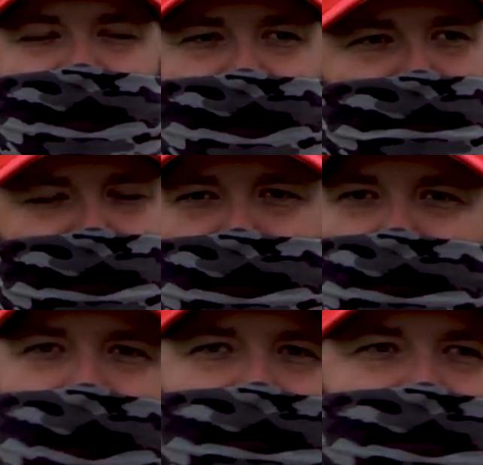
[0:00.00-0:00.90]
uh, due to the
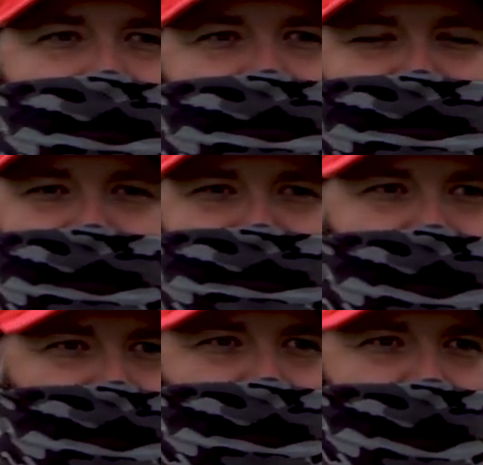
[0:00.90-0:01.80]
weather, just
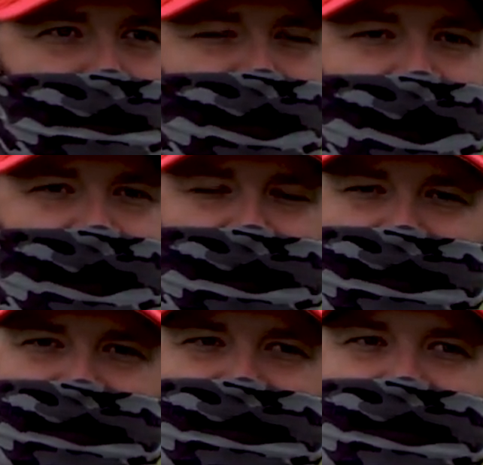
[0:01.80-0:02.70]
all the rain we had early
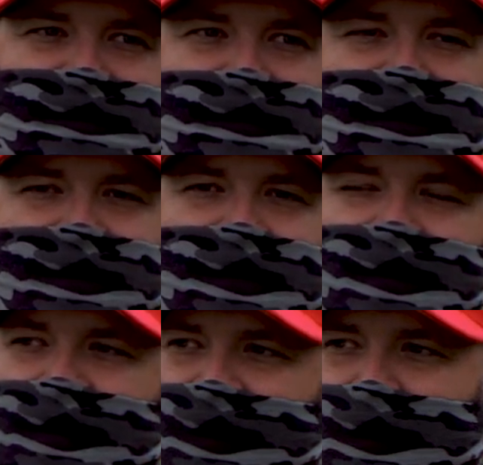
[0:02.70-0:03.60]
in the season.
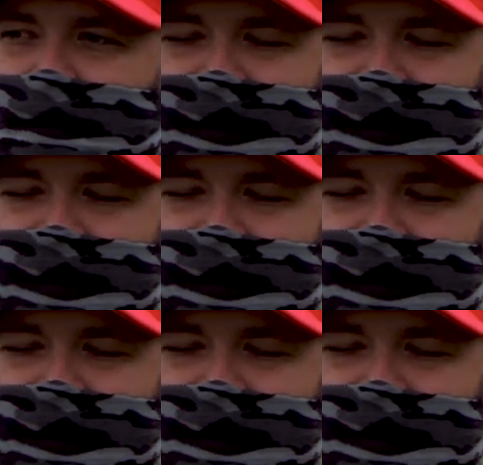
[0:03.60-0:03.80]
Uh,